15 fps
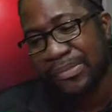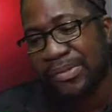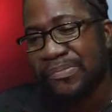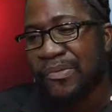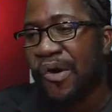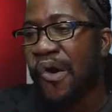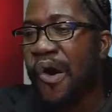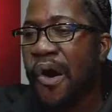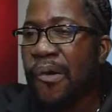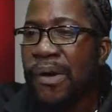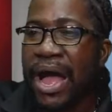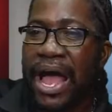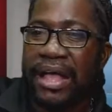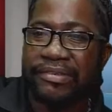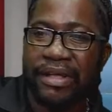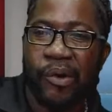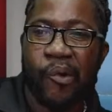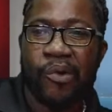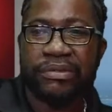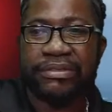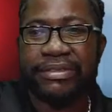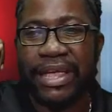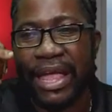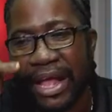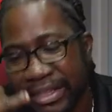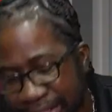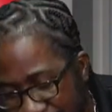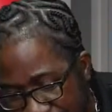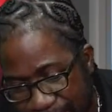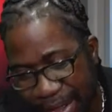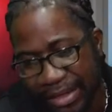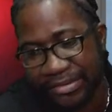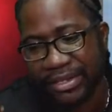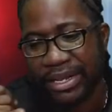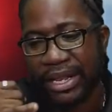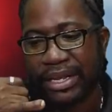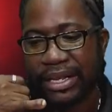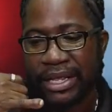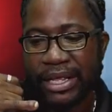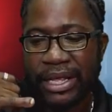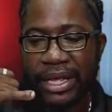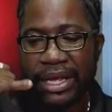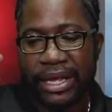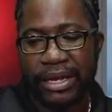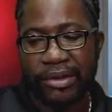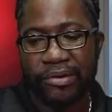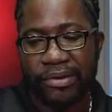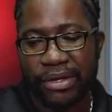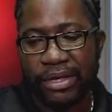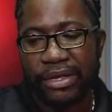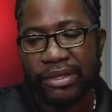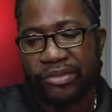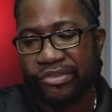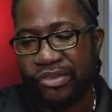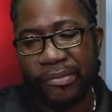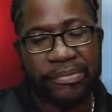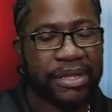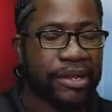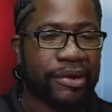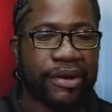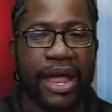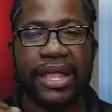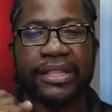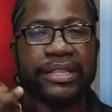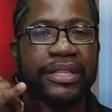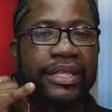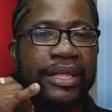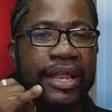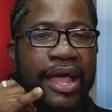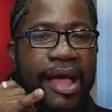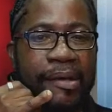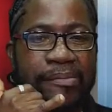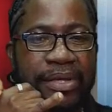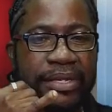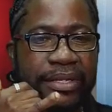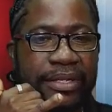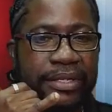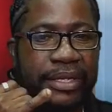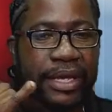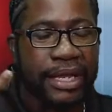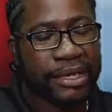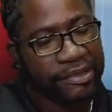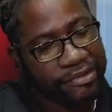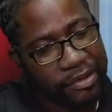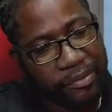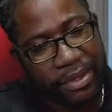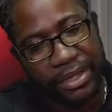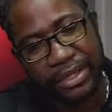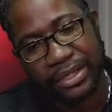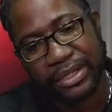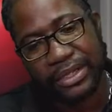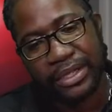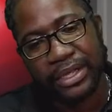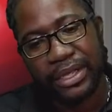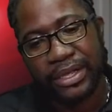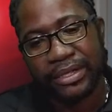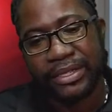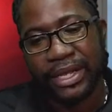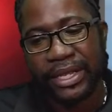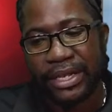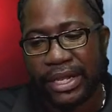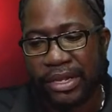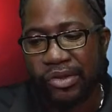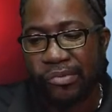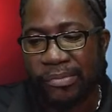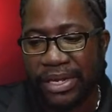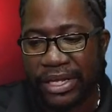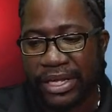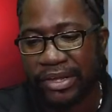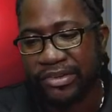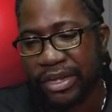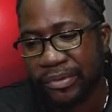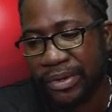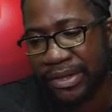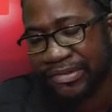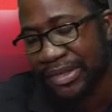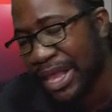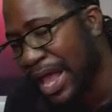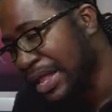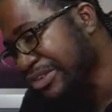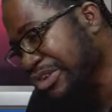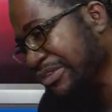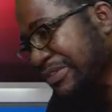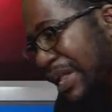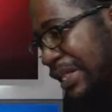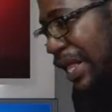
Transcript: me. Oh, was a whole day and thing passing and, you know, something not right. You know what I mean? And they say, well, You taking any new medication? Well, I say, I just start